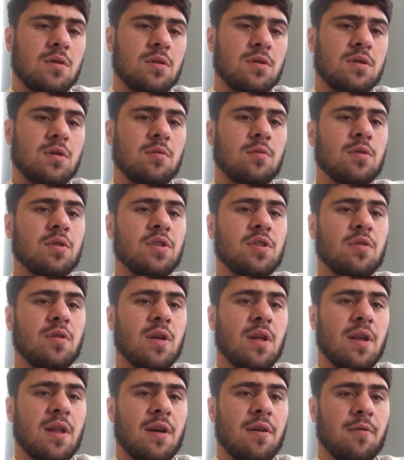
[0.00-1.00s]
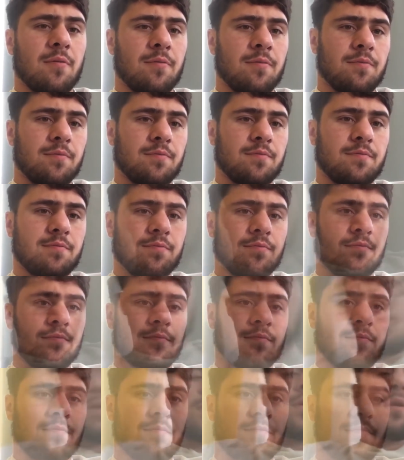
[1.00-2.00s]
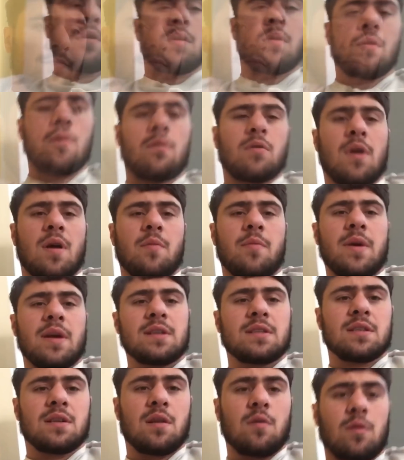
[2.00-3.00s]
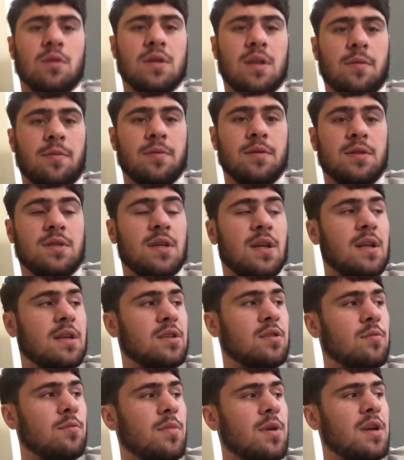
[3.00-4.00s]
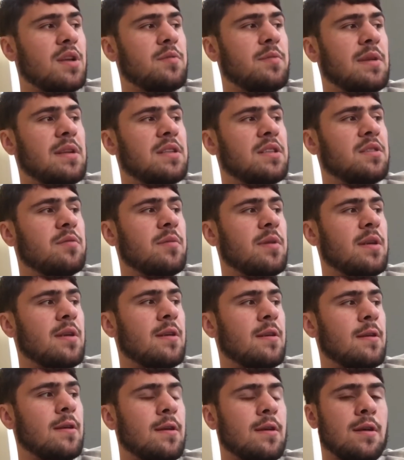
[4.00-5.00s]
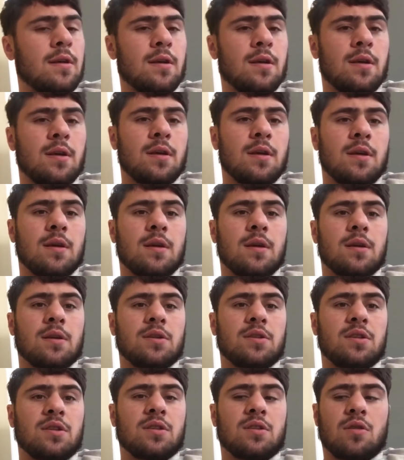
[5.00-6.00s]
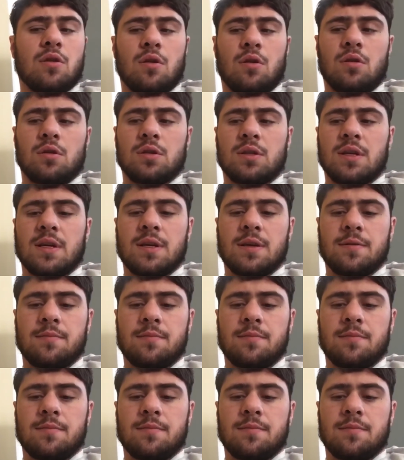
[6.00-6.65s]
So I'm gonna do that now. Right, basically what's happened today, some bird messaged me She's called